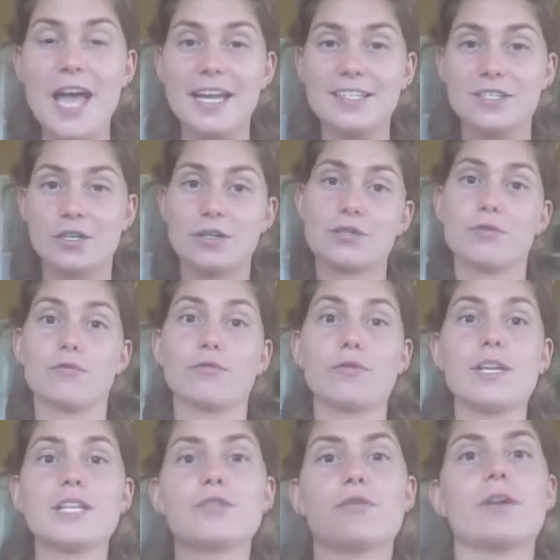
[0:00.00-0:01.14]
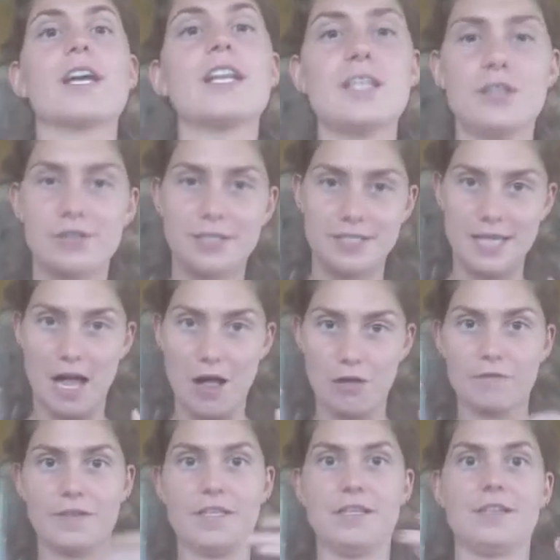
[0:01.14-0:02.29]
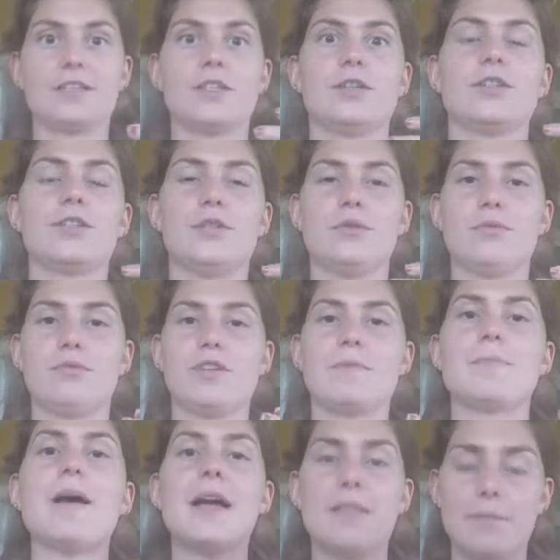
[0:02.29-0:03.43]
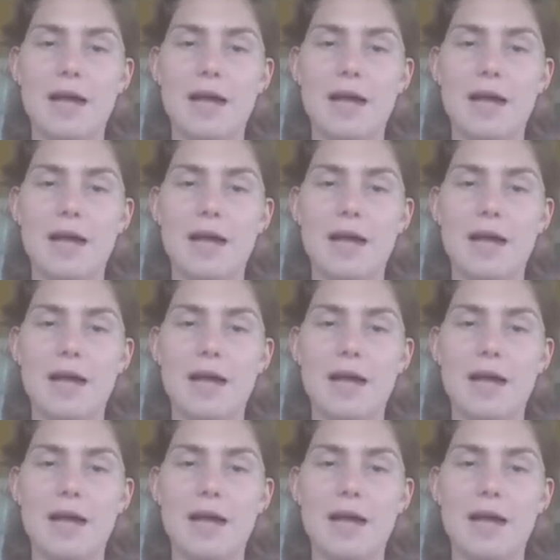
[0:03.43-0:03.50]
and start to retrain yourself and start to repent.